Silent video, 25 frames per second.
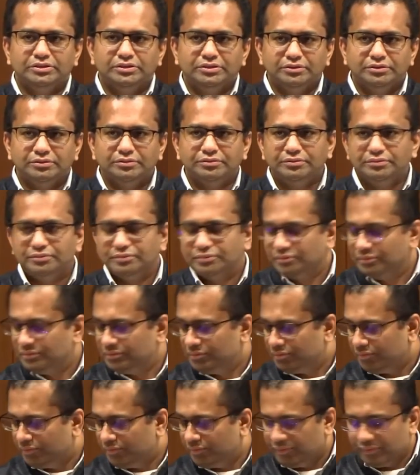
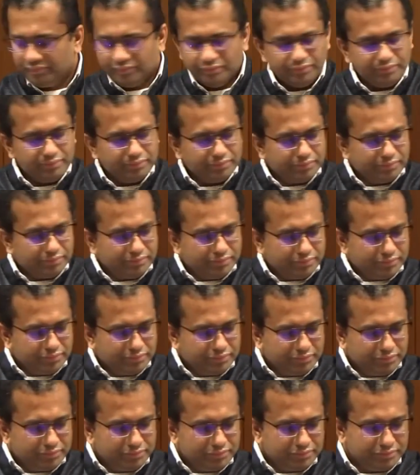
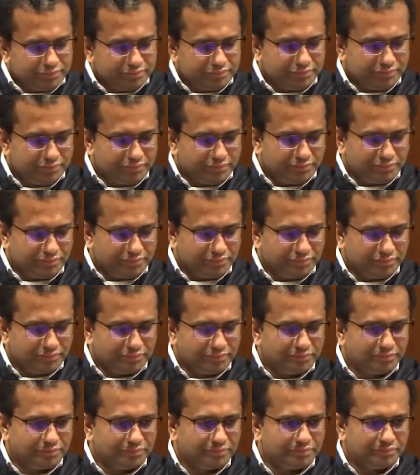
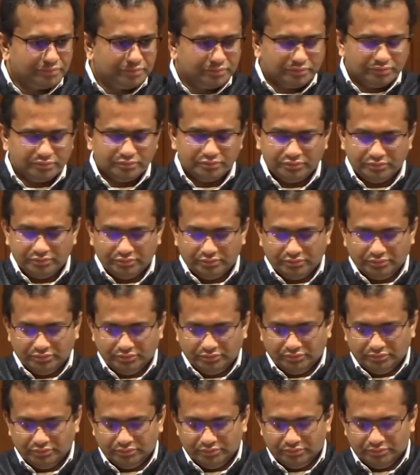
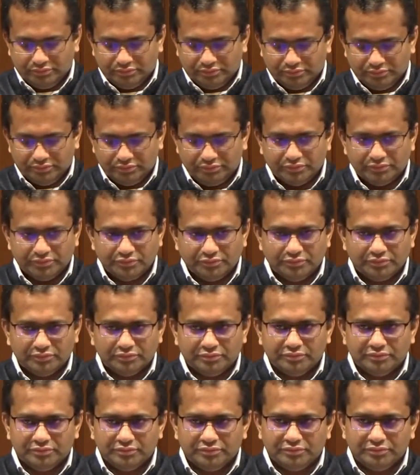
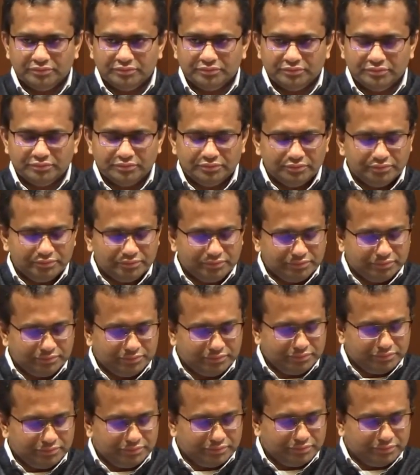
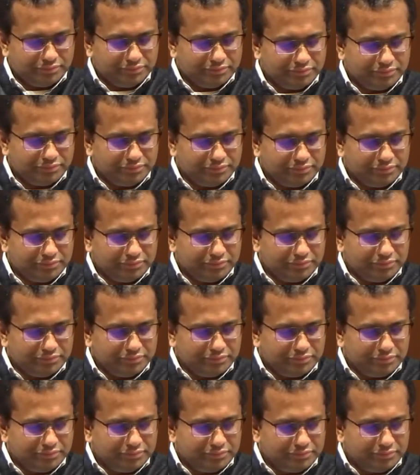
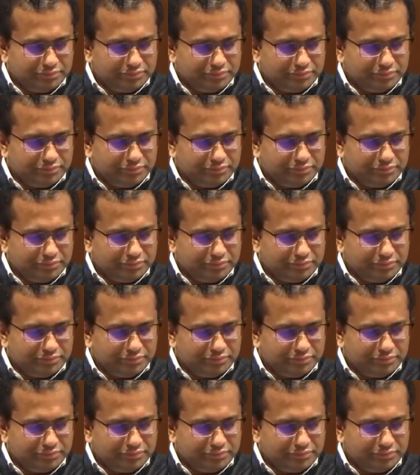Nothing is said.